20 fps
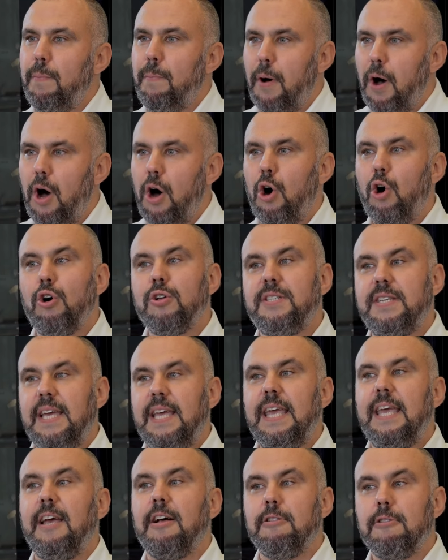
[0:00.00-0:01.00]
part or
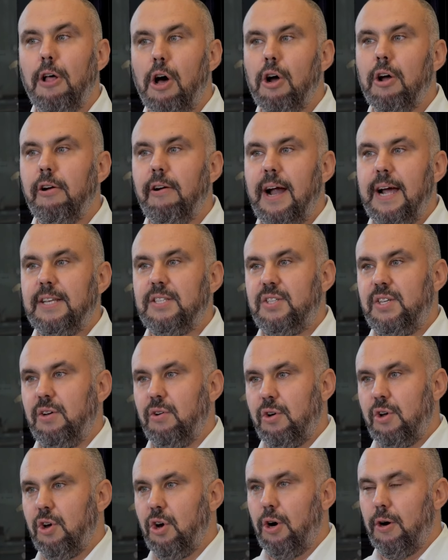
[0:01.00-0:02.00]
taking a longer
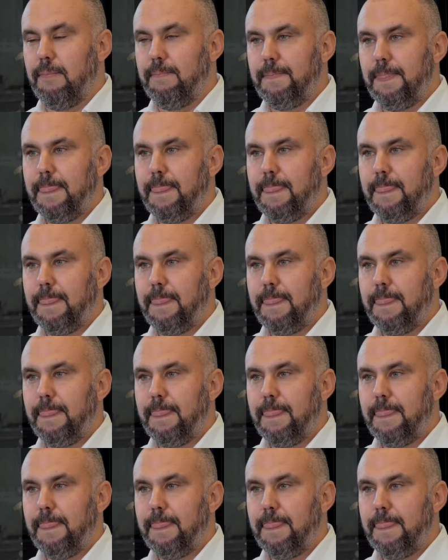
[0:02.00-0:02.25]
axial cut.